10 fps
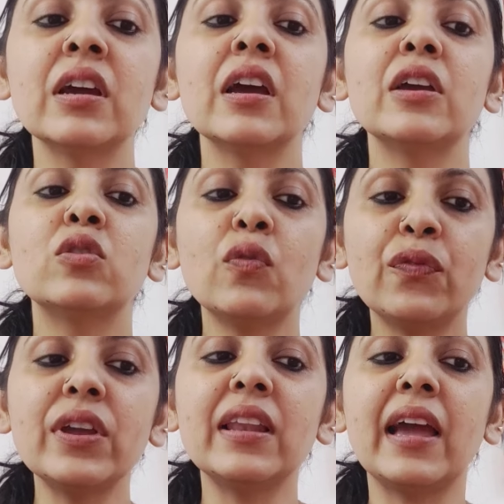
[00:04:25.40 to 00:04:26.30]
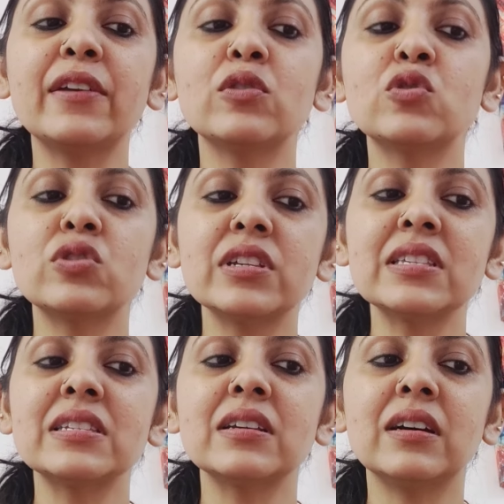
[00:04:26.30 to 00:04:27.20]
you feel like you should
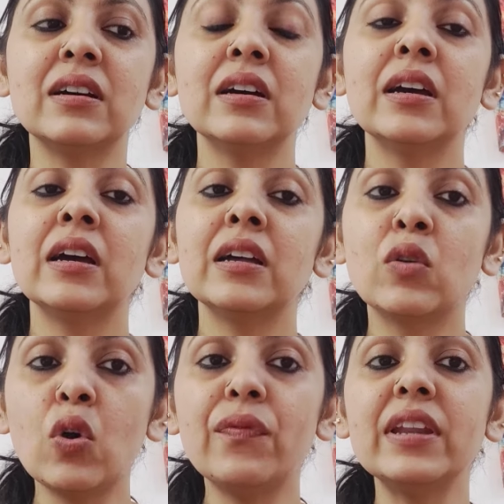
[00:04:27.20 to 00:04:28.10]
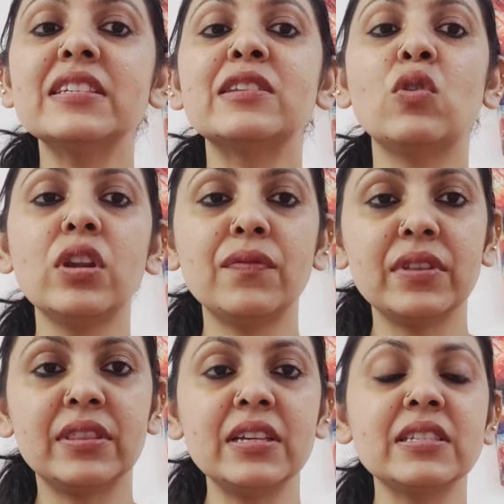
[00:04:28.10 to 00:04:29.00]
just go very slowly with
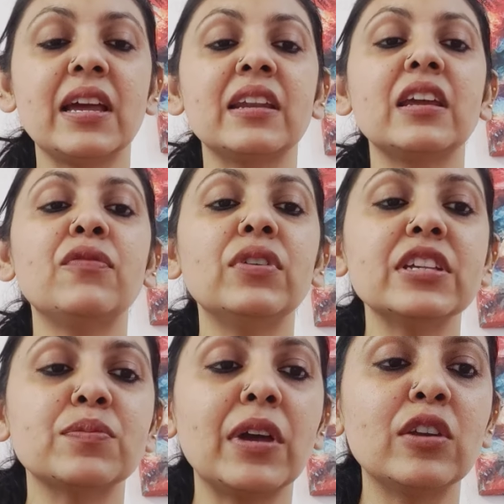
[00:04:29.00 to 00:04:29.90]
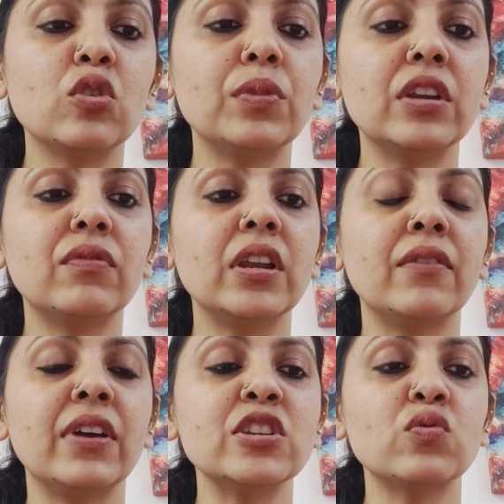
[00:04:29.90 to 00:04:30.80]
this, and if it is meant to be, it will
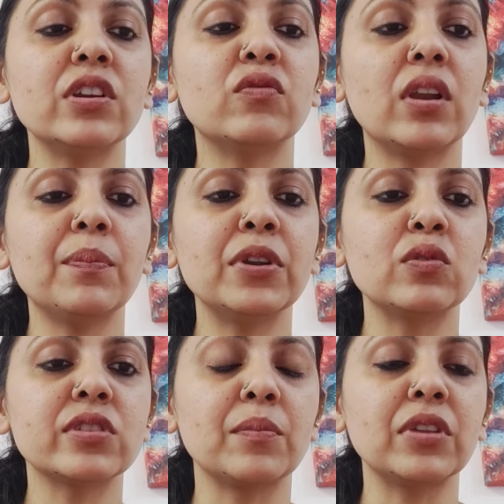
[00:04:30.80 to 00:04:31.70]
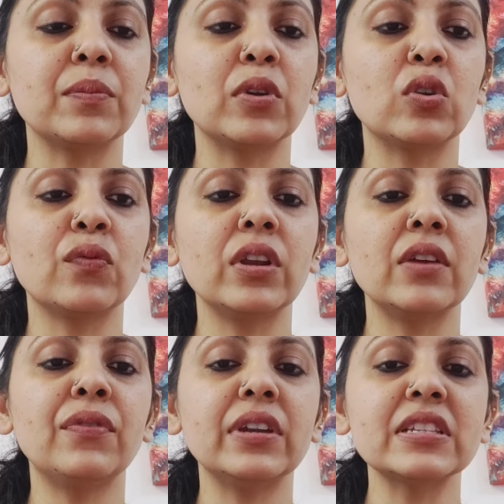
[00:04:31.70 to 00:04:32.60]
eventually develop into something beautiful. If
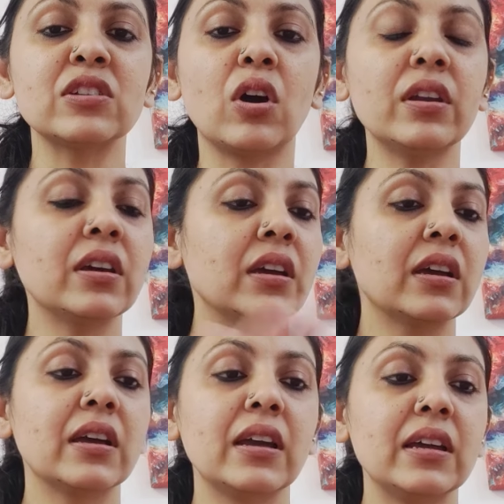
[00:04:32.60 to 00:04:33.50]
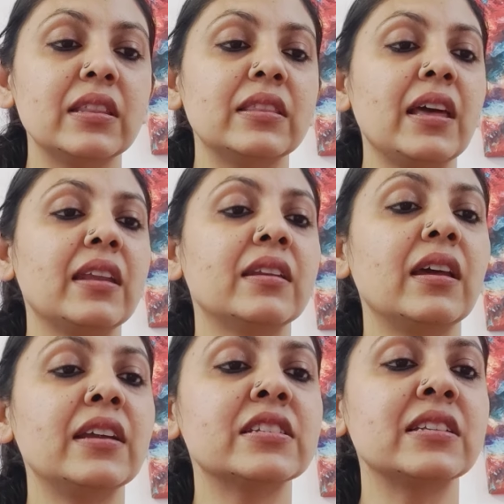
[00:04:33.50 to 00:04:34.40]
it is not, then
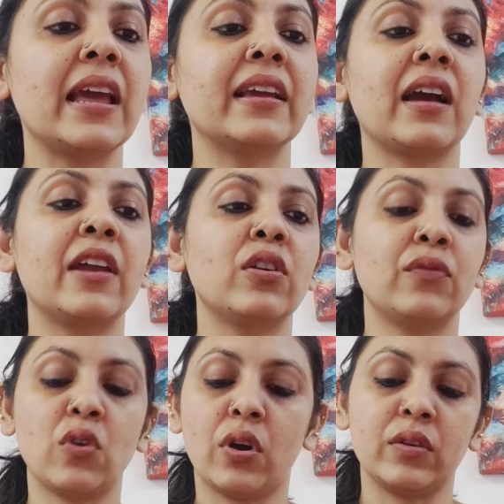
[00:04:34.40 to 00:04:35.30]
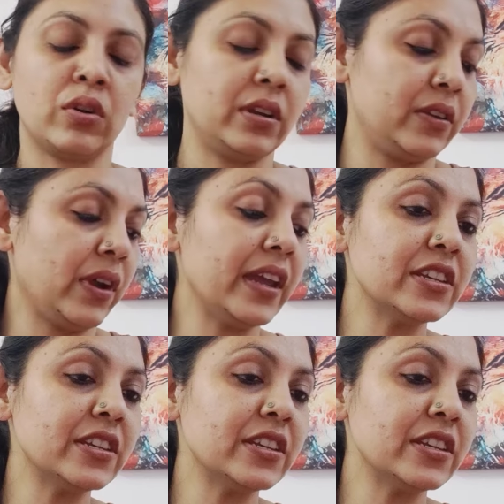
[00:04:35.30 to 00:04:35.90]
it's like kind of gone only, right?